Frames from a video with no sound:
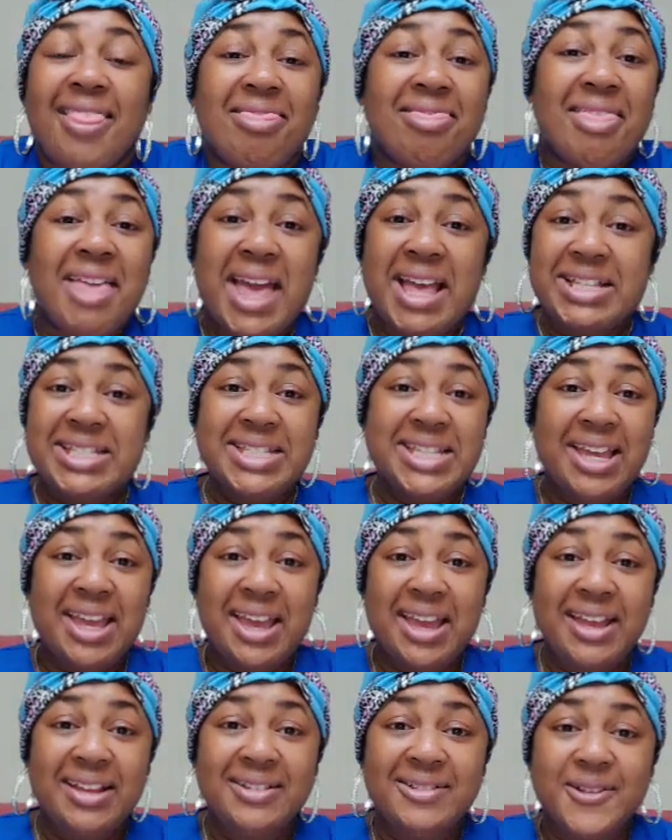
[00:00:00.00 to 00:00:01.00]
That's
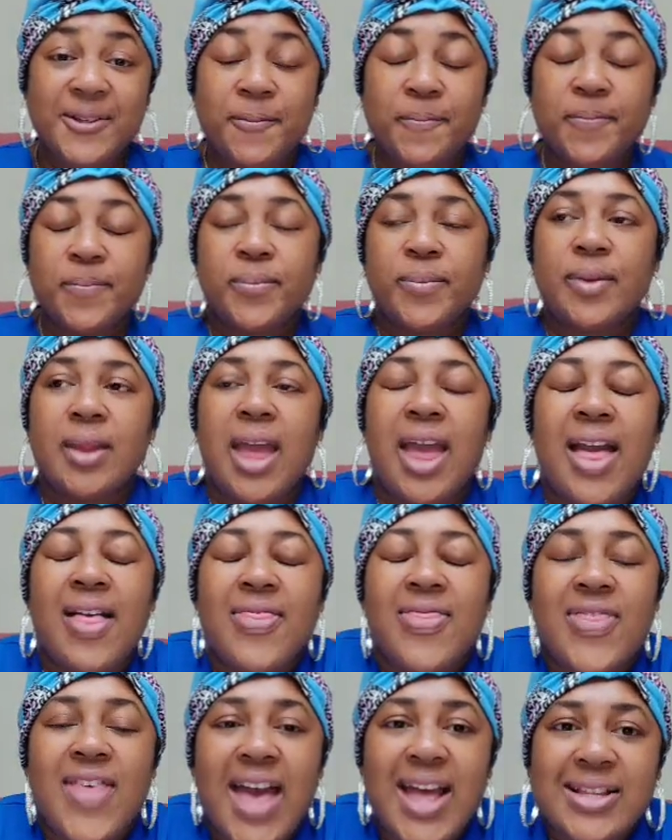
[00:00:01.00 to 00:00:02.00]
it.
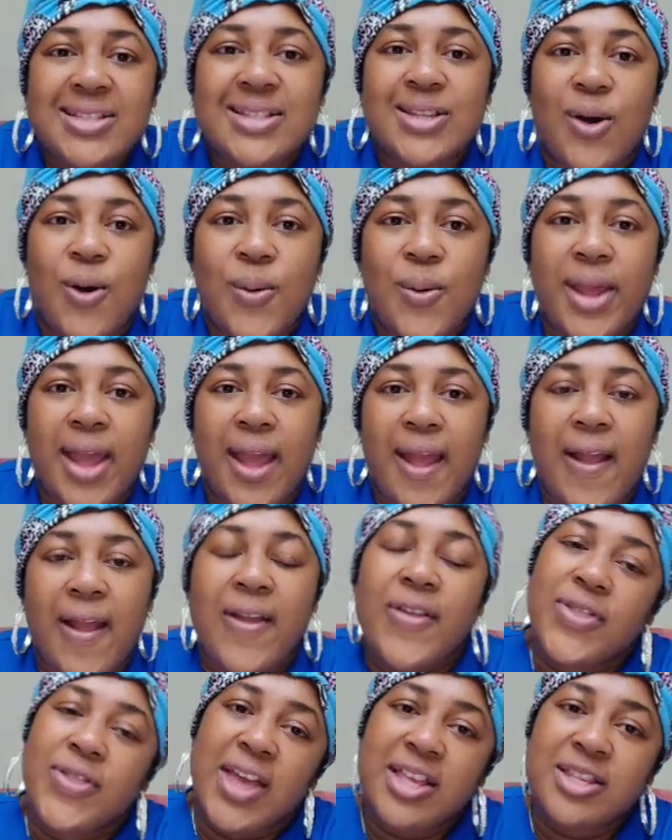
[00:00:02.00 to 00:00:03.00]
And that's
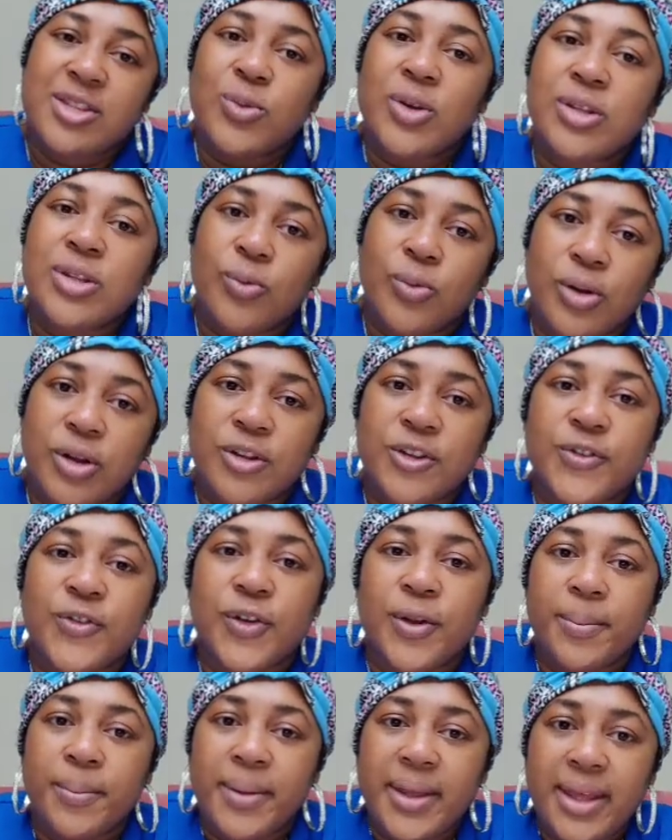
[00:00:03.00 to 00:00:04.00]
okay. That's what works
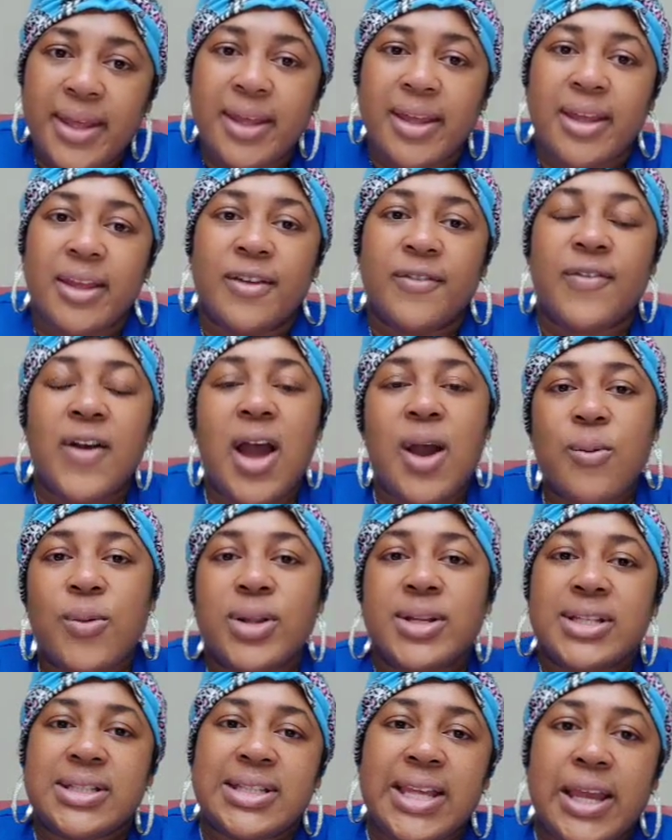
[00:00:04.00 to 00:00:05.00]
for me. If I
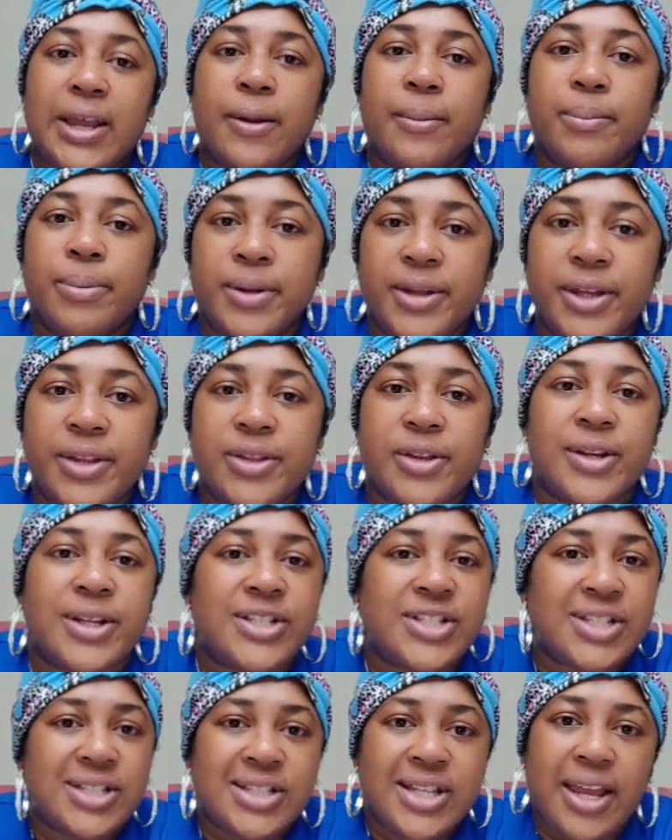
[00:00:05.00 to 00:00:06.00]
want to take a breather and
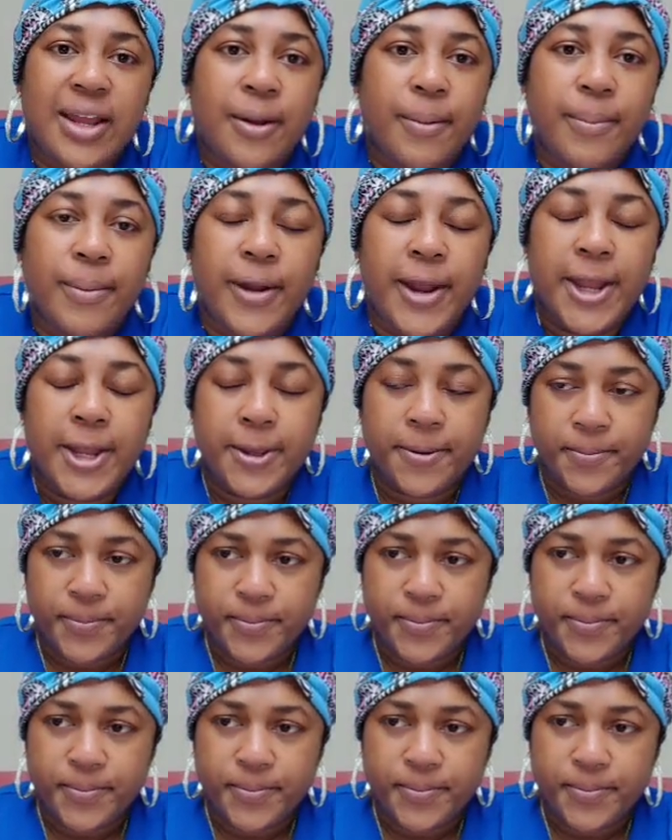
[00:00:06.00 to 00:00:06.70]
just take a break.